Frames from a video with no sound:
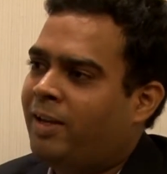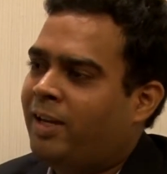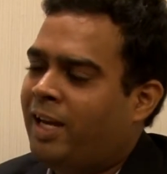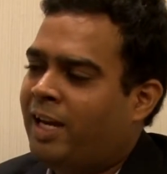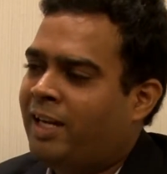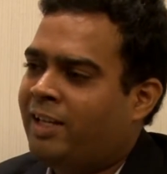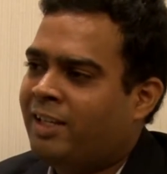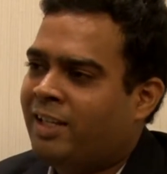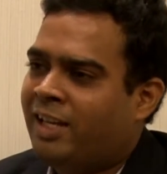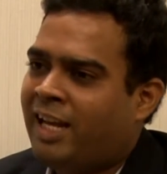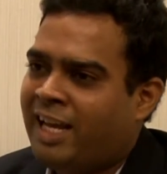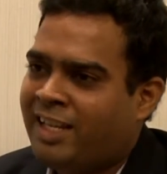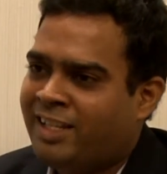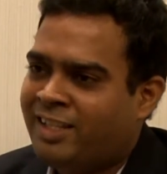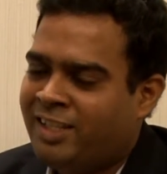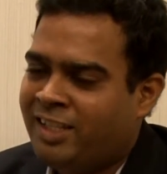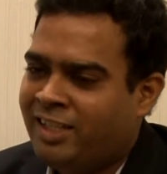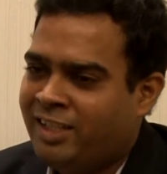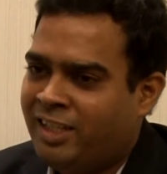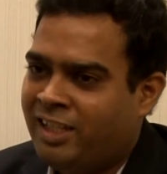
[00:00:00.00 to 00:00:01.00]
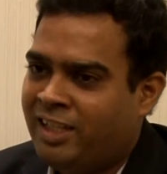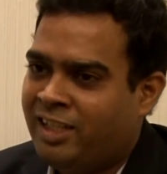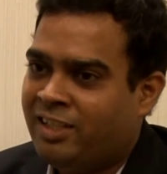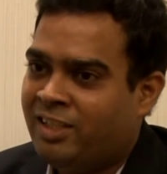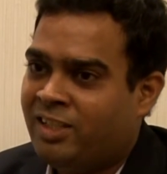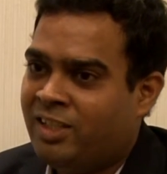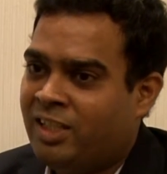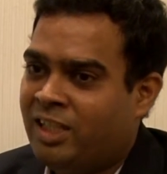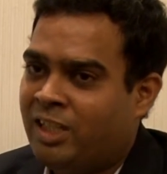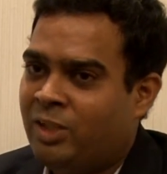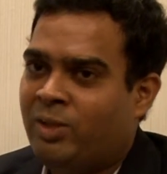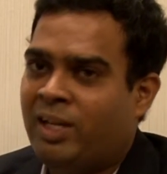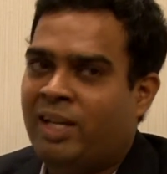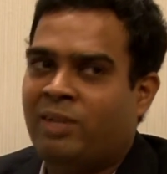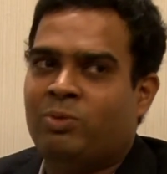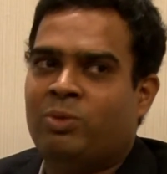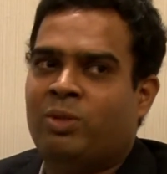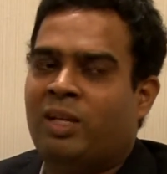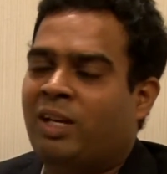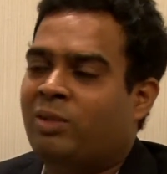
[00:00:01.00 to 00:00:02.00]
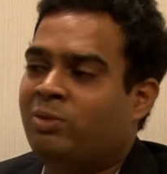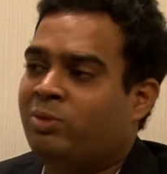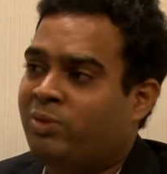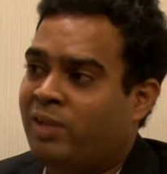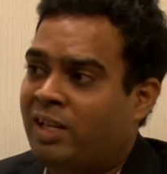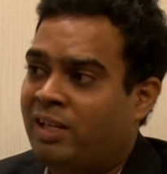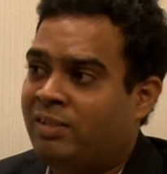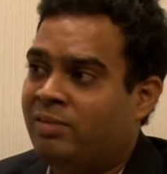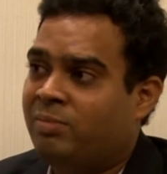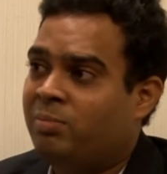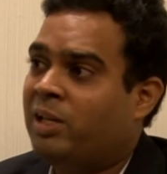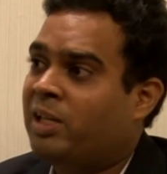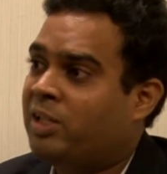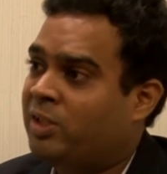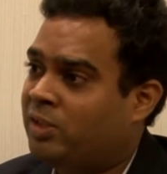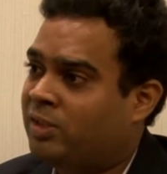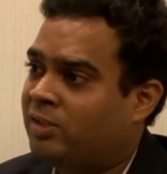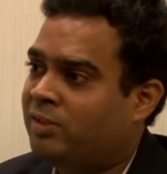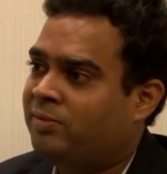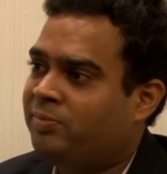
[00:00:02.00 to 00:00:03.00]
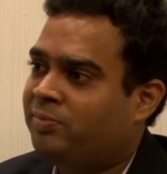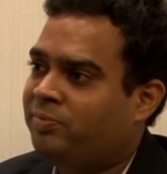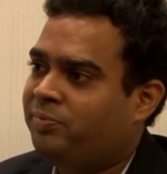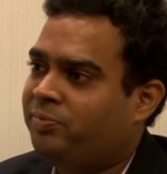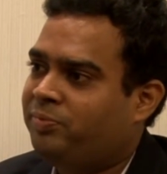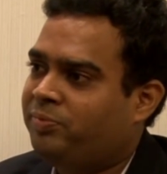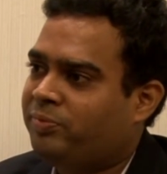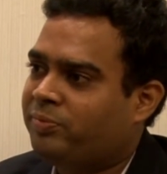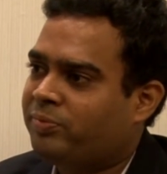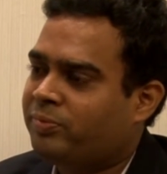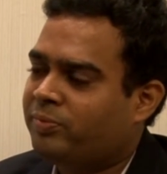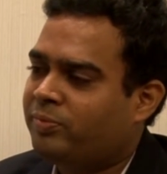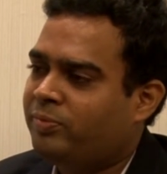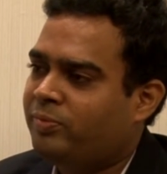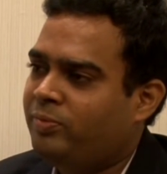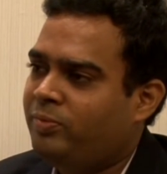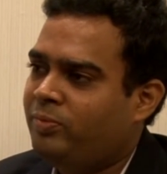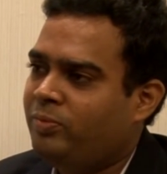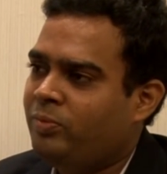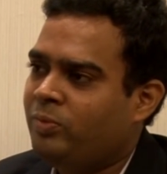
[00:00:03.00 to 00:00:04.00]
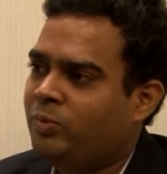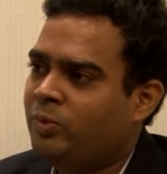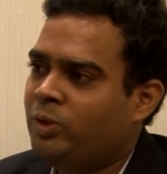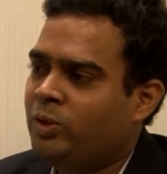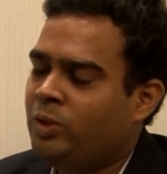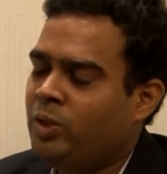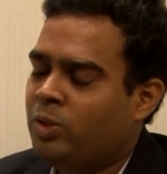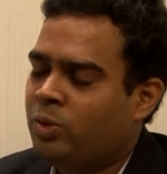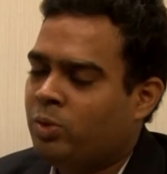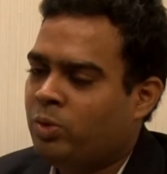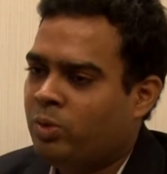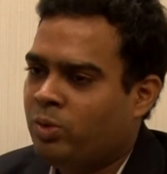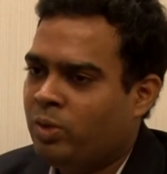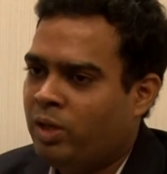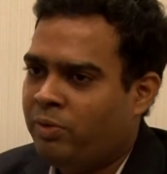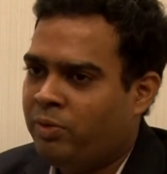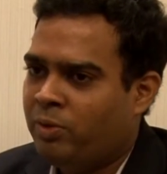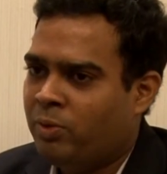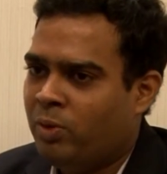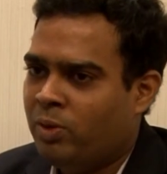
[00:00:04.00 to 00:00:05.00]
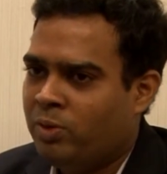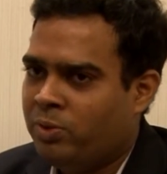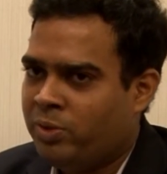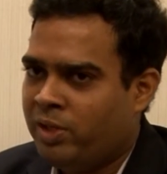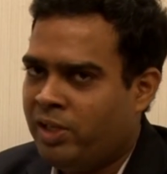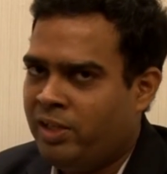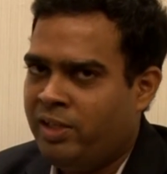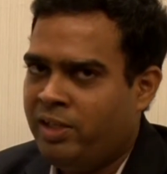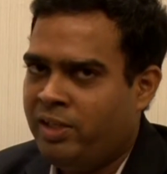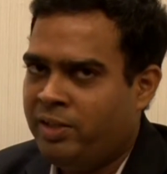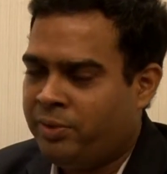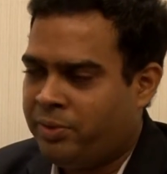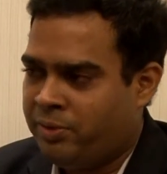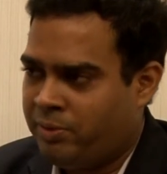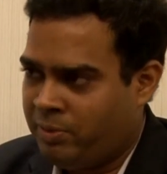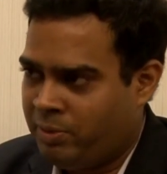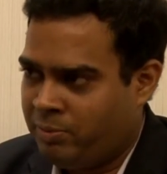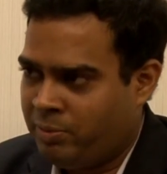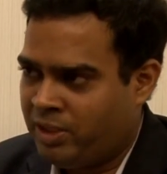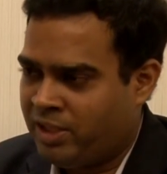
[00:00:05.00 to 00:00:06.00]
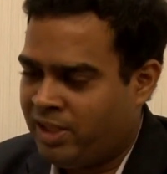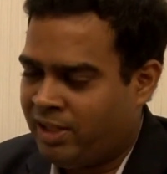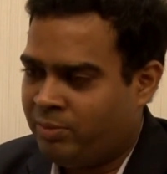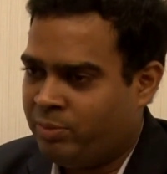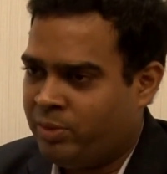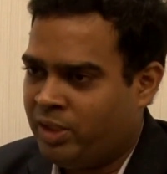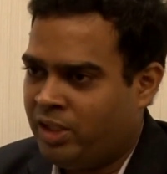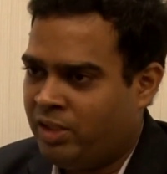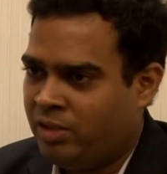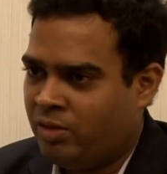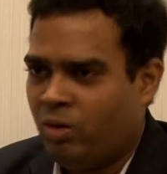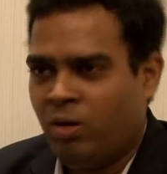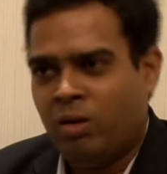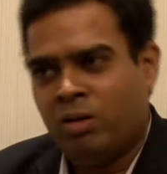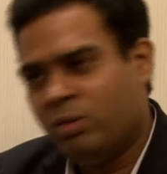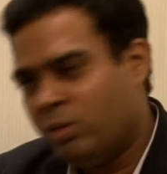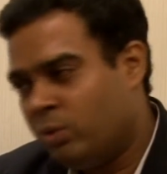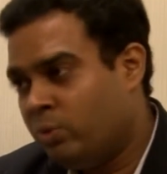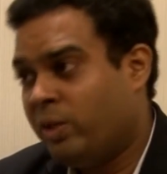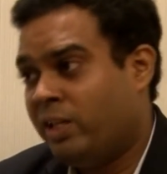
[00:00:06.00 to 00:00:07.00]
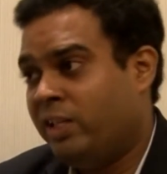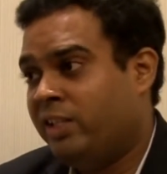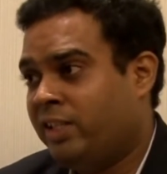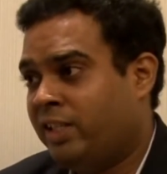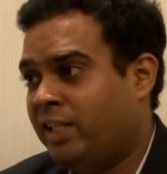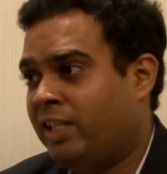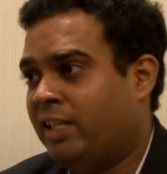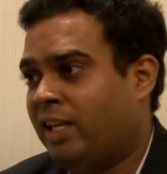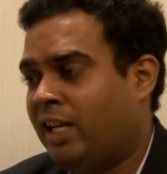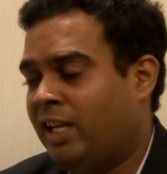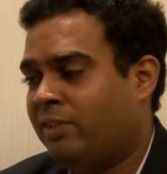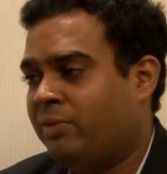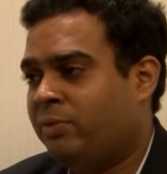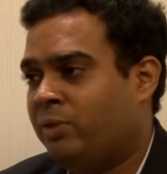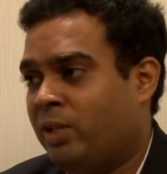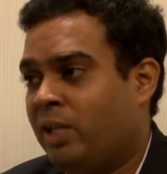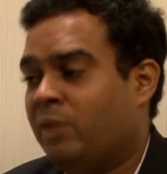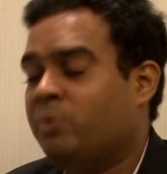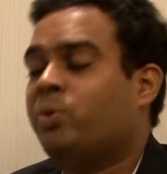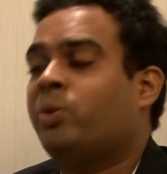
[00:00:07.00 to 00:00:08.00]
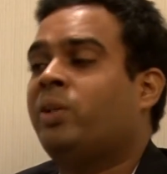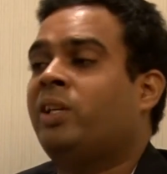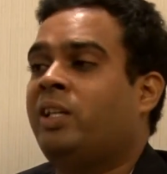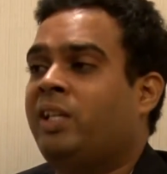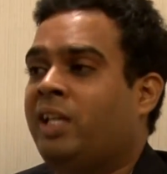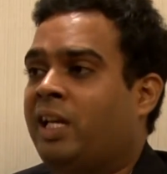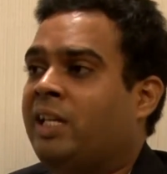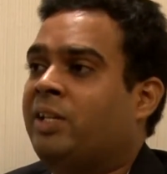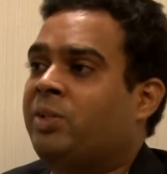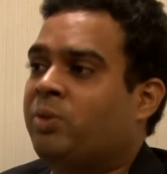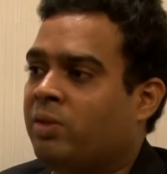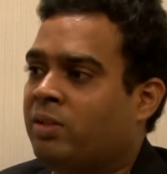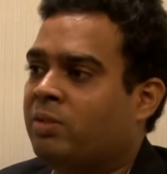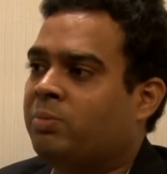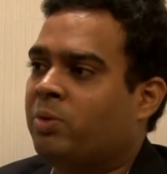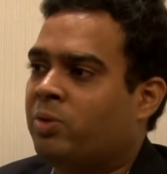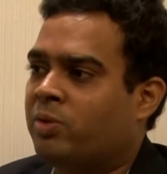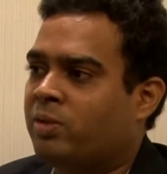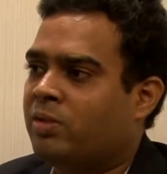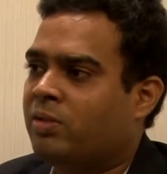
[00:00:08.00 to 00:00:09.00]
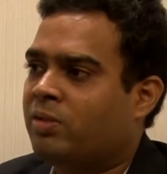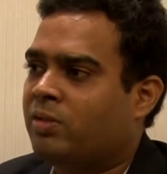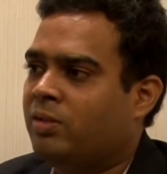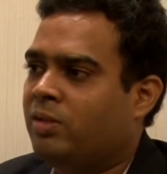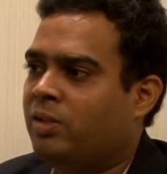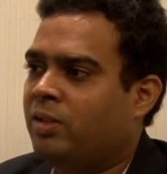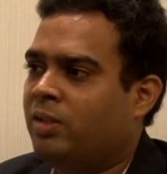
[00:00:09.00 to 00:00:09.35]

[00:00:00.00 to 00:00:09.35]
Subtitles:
And the last thing is, you have to have fun, pleasure. So if you want to really remember something or do anything in life, you have to really enjoy the process.